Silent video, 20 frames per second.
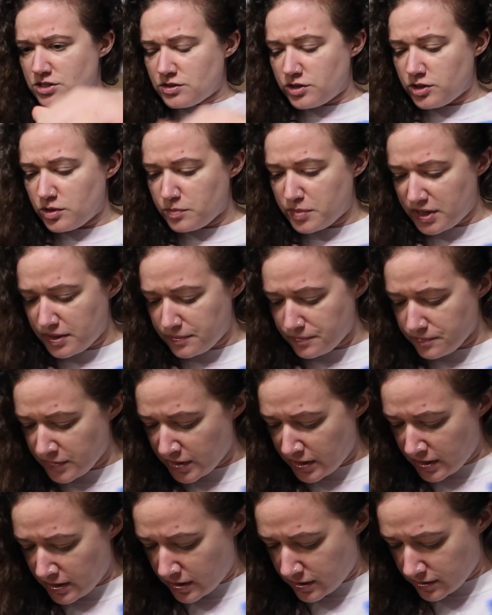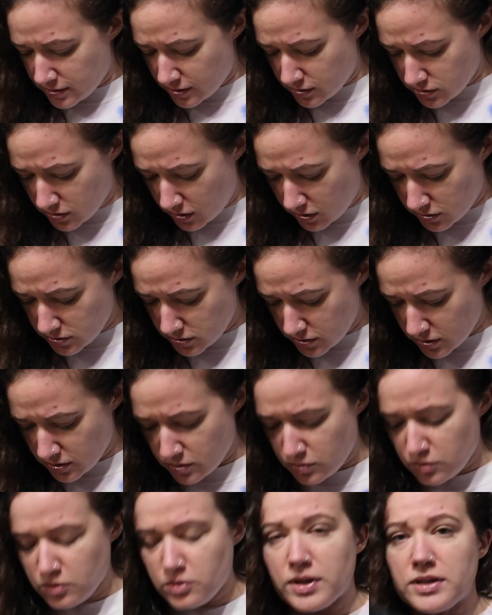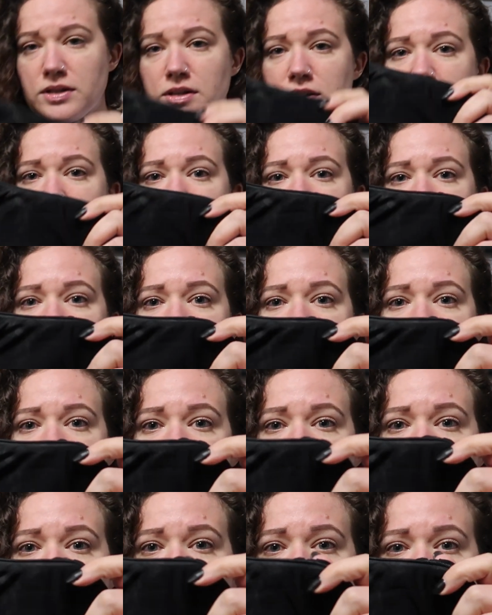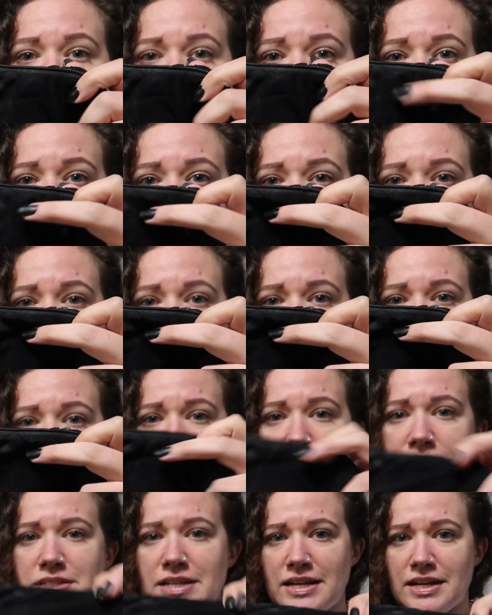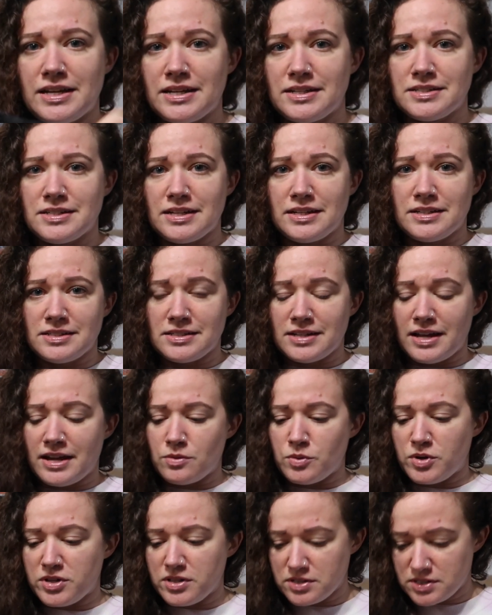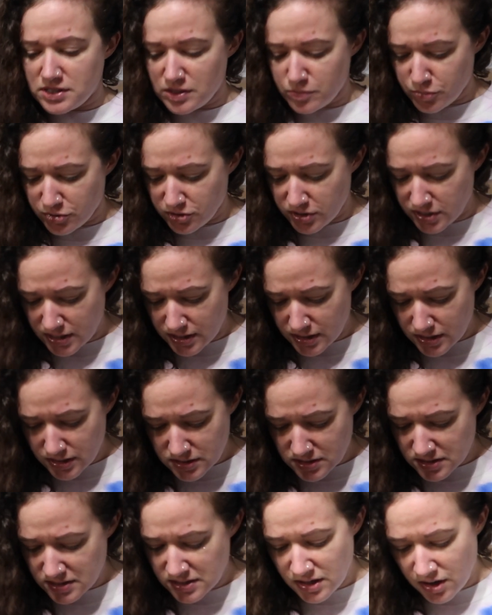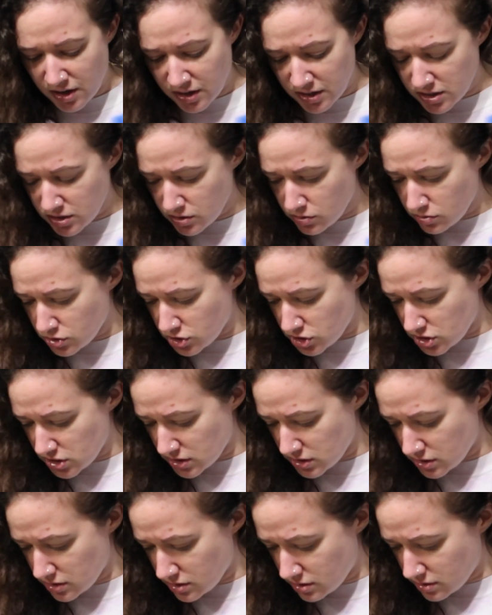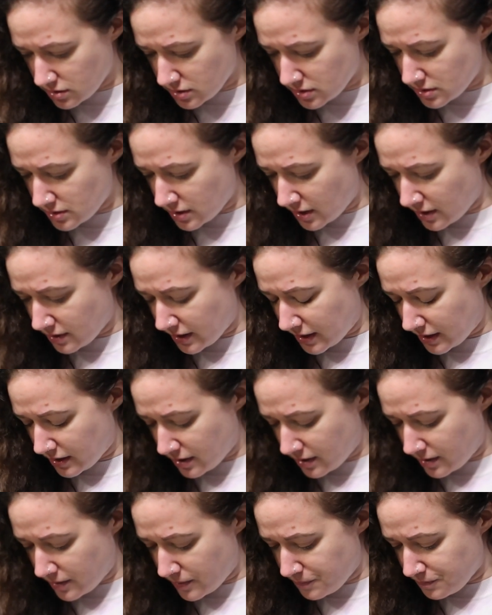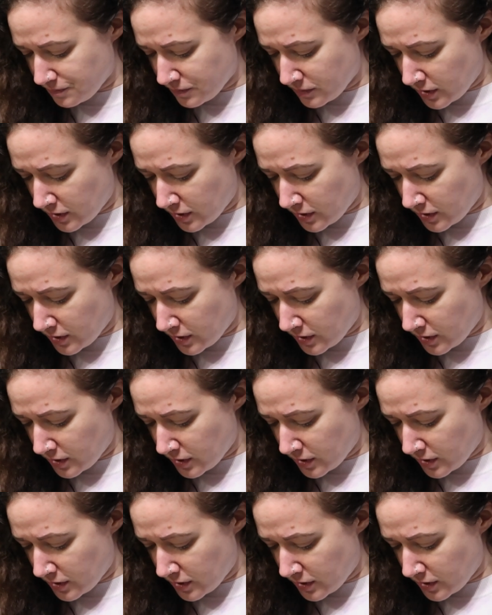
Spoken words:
a little bit. There's also what looks to be like some deodorant stains inside where the zipper is. Not a huge deal. It's not like a